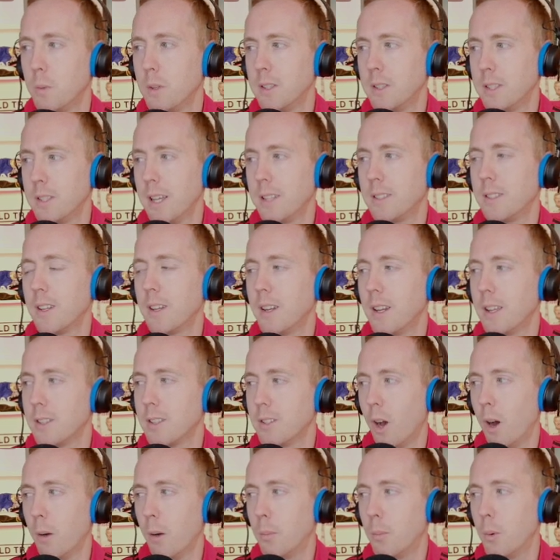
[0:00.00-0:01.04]
be setting an
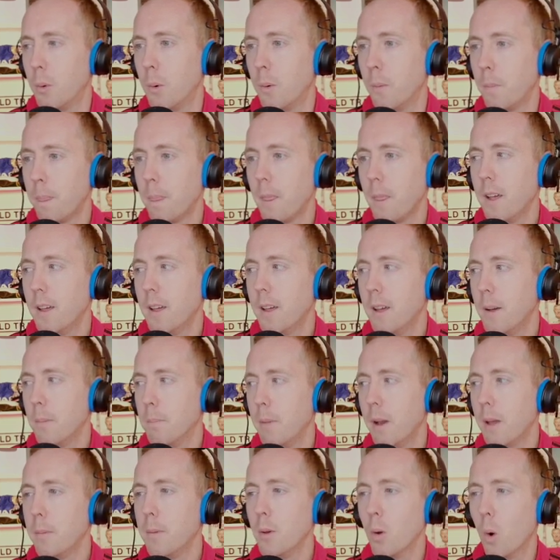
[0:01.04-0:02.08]
example?
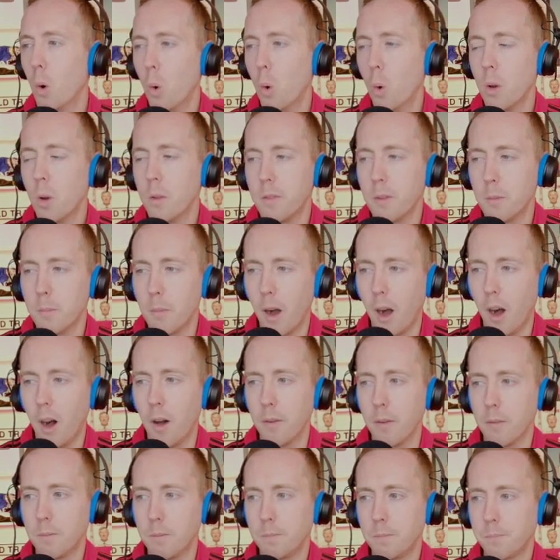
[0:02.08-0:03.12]
Maybe all of them
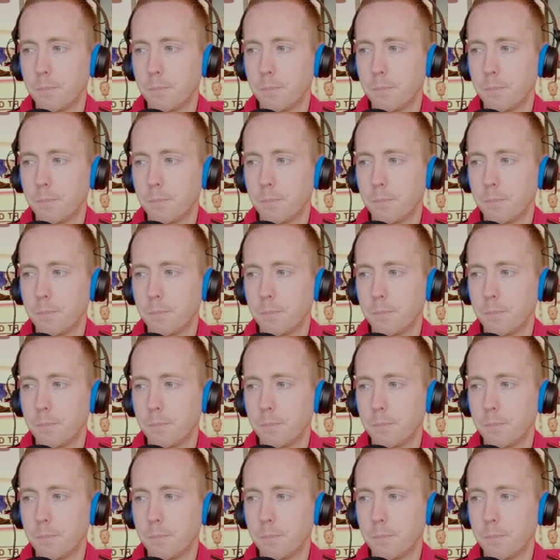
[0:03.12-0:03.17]
aren't.